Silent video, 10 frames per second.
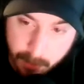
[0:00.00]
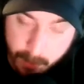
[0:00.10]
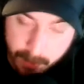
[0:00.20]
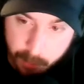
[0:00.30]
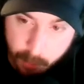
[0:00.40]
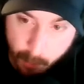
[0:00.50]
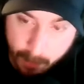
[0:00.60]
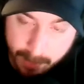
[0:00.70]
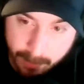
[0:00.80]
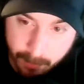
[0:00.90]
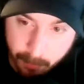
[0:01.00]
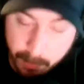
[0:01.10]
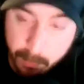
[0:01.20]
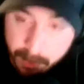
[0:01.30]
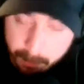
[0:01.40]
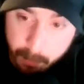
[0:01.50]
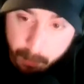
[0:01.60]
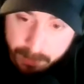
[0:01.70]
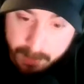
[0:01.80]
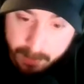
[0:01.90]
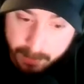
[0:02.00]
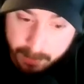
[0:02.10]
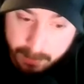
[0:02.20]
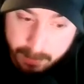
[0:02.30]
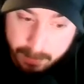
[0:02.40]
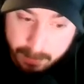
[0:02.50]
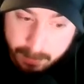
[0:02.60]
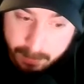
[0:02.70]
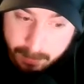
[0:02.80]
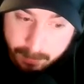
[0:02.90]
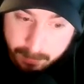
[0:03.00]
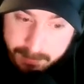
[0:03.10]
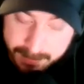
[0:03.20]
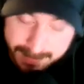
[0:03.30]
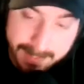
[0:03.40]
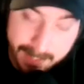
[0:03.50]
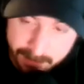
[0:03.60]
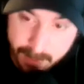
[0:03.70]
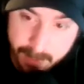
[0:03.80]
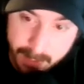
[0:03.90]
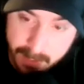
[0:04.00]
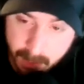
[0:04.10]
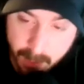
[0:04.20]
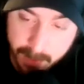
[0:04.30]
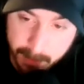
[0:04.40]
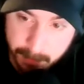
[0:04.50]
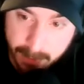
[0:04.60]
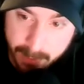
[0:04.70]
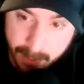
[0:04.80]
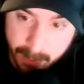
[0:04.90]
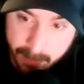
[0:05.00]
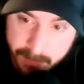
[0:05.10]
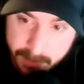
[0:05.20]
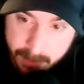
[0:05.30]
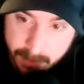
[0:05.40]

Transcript: with Drouin with the success that they saw in the playoffs?